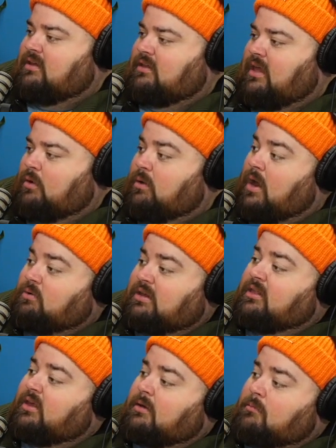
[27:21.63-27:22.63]
that like when I would
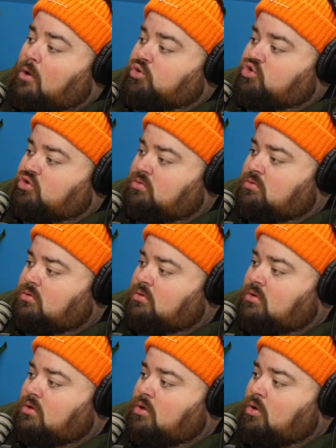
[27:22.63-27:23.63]
get like emotional,
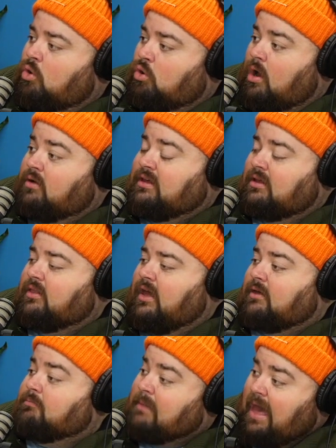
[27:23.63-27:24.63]
or I'd get
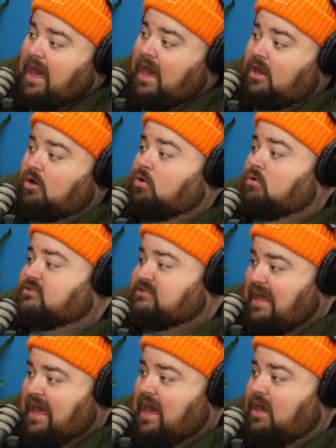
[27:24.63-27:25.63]
like mad or
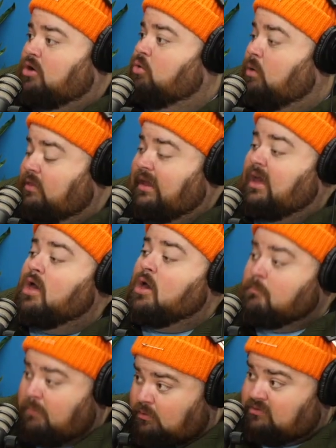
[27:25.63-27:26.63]
sad or what, like,
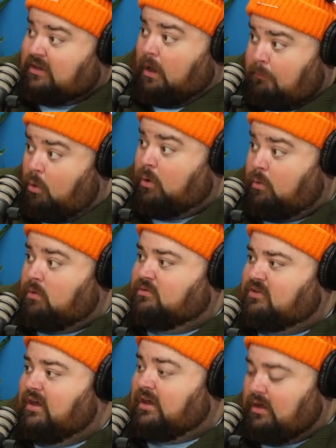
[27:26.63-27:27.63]
but it was like a point where
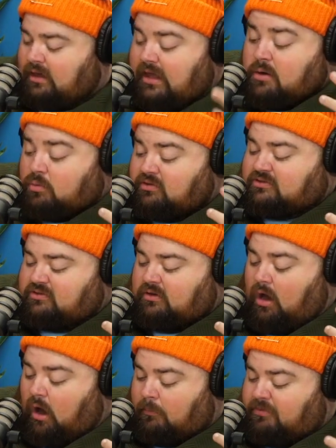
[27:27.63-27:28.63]
it was
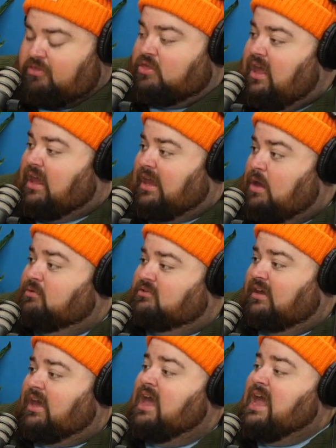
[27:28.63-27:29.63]
a thing. It was
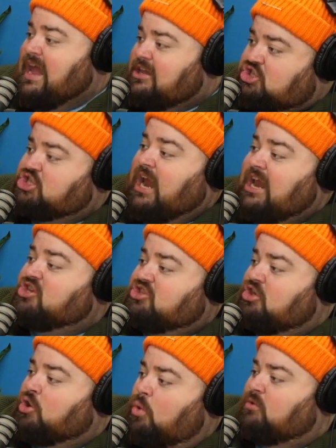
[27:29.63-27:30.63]
like it changed
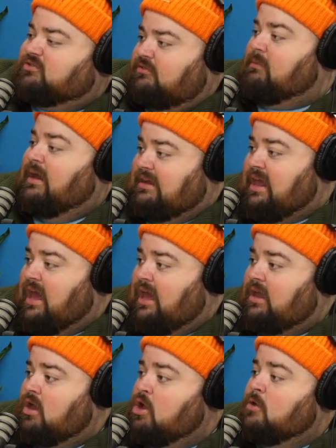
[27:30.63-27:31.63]
the course of my day.
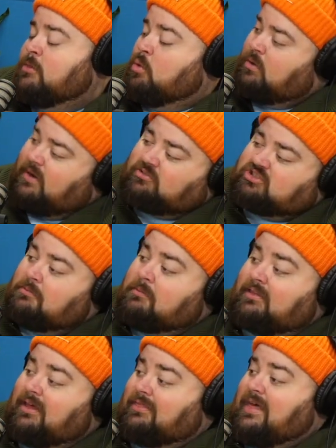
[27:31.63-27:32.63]
Whenever
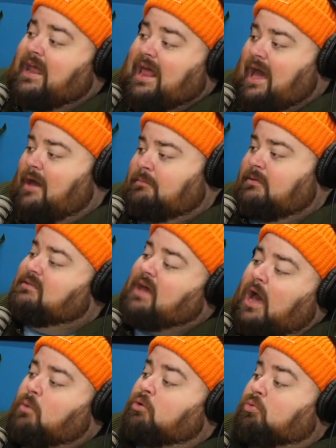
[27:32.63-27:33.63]
something like that happened,
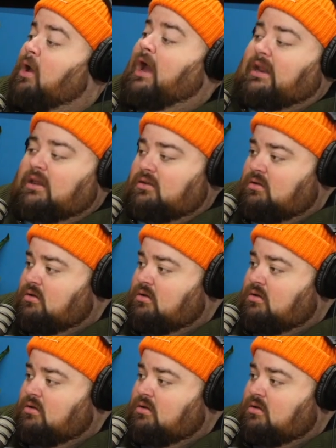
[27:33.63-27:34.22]
I would write it.